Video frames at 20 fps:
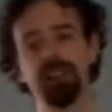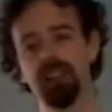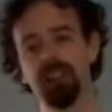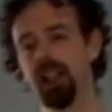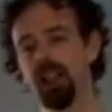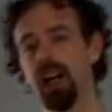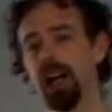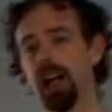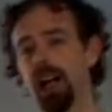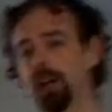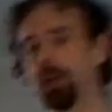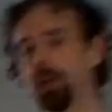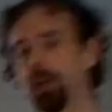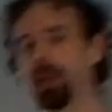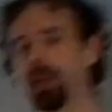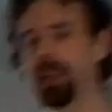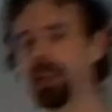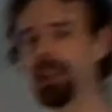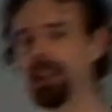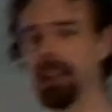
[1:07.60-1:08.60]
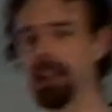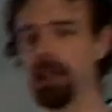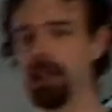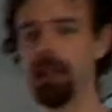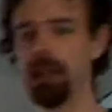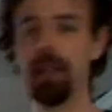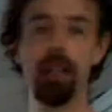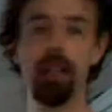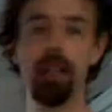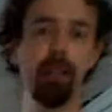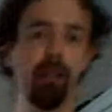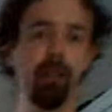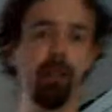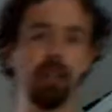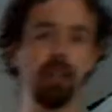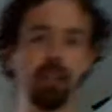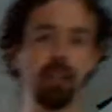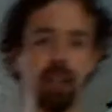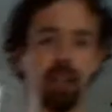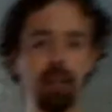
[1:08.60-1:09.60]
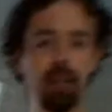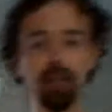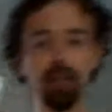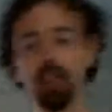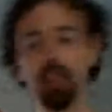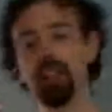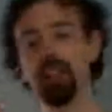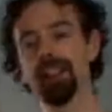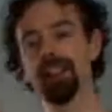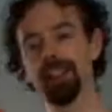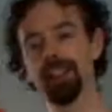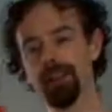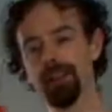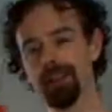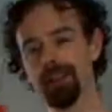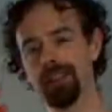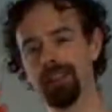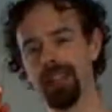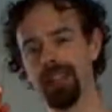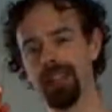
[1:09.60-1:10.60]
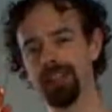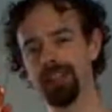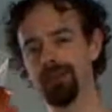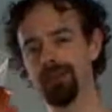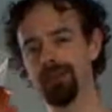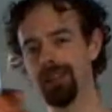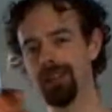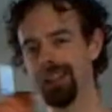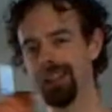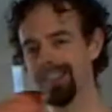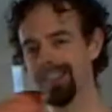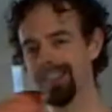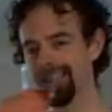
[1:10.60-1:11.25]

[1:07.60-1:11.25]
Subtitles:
you're hard at work in the kitchen, treat yourself to a glass of wine.